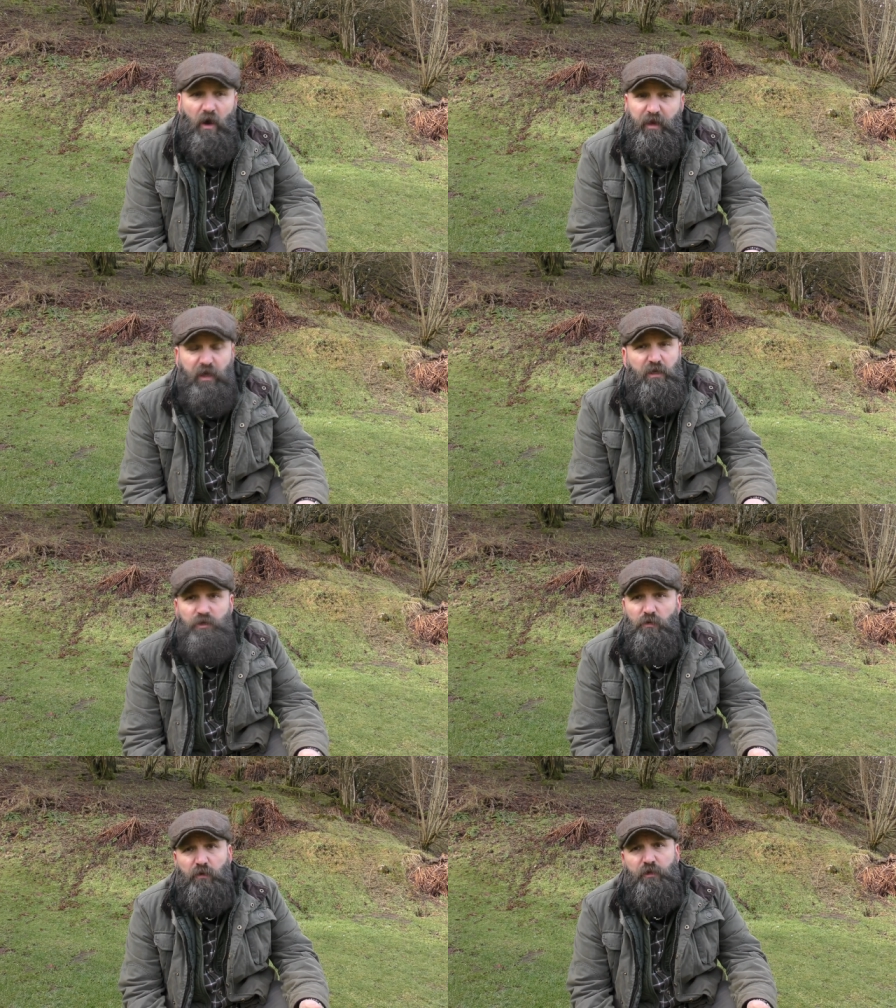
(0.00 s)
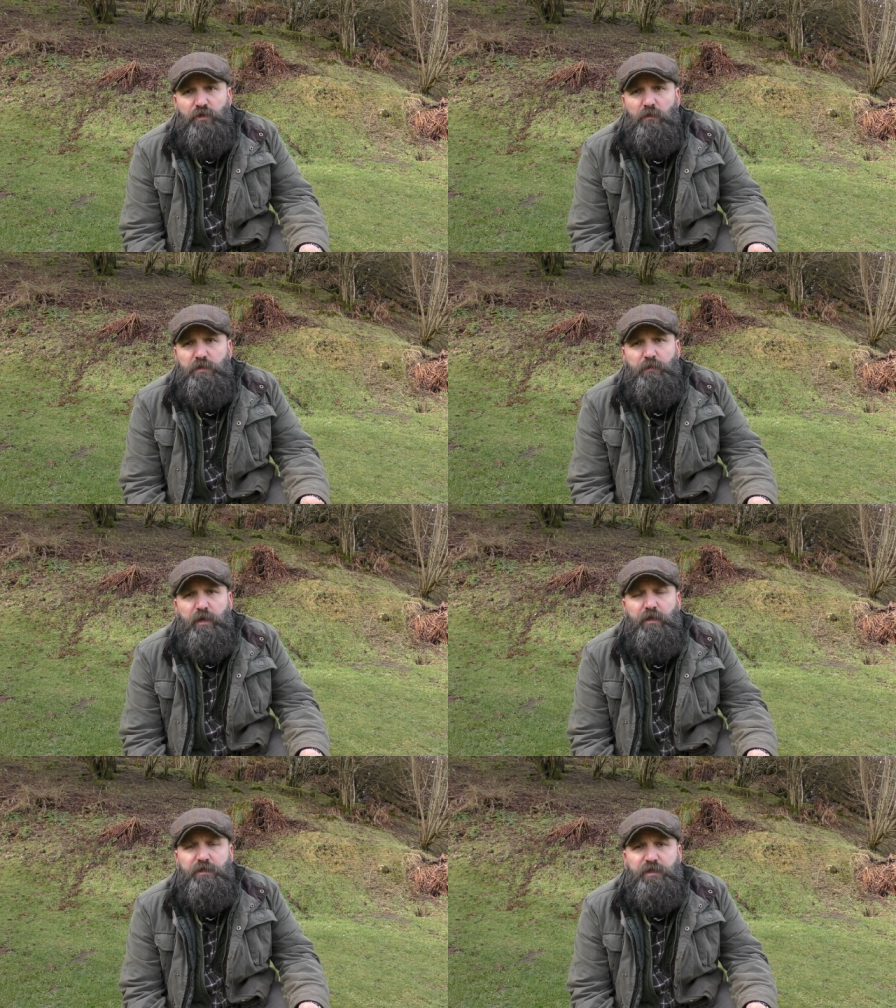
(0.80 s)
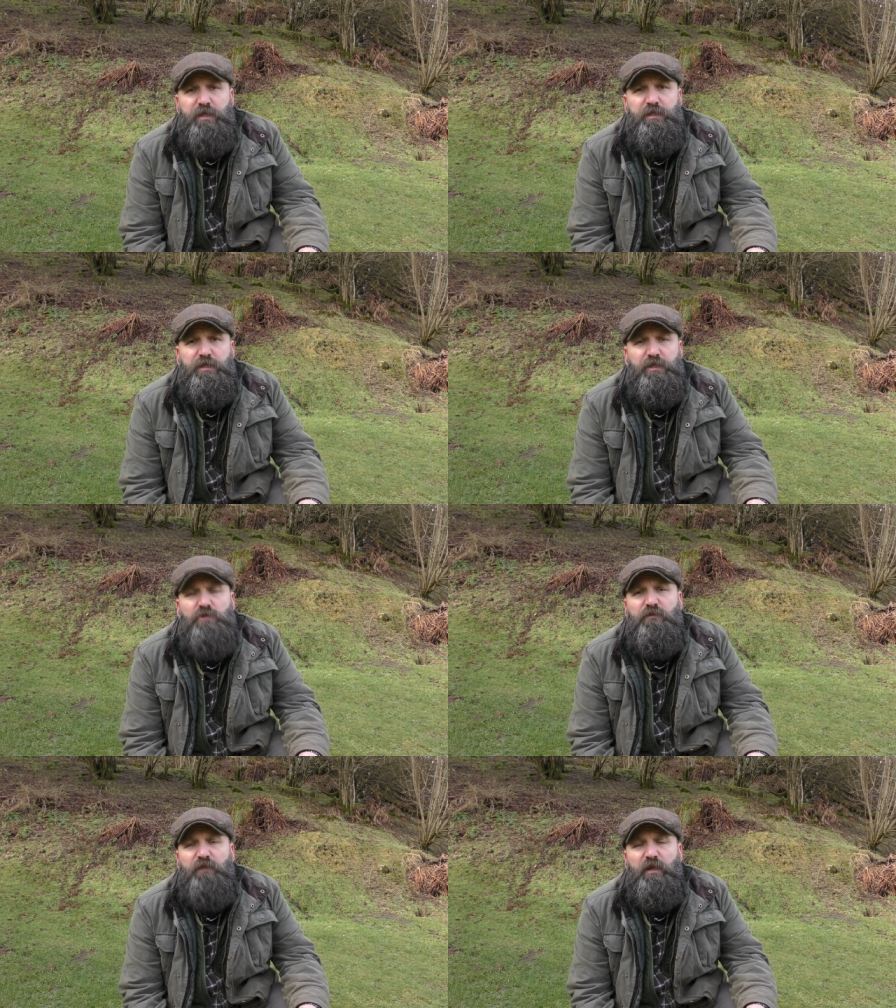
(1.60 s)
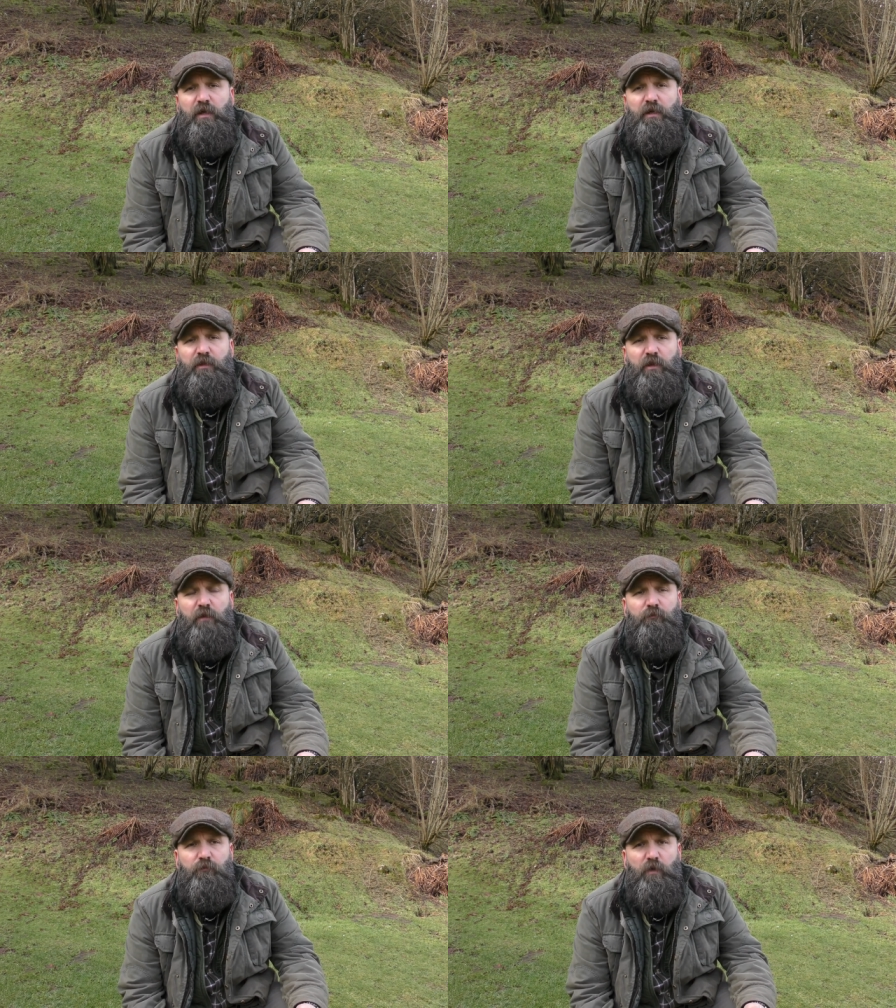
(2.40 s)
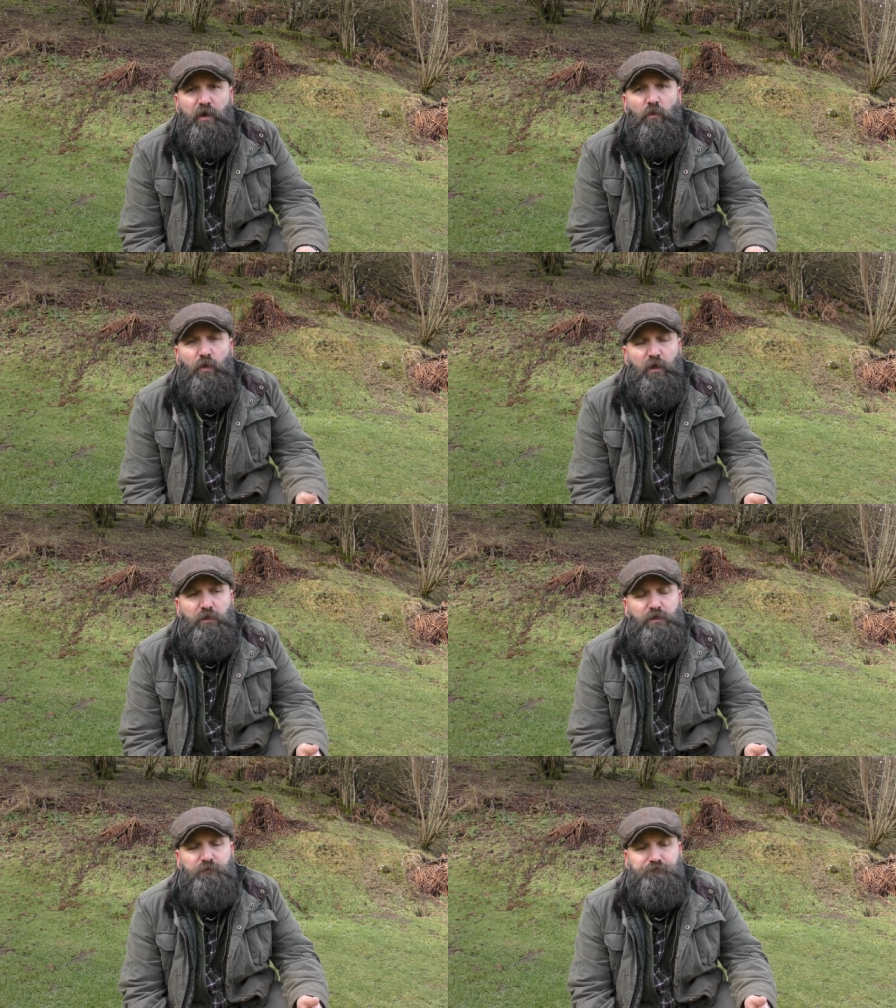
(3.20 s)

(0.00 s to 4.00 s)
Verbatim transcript: And again doing other jobs, making seats and stuff like that in the in a woodland,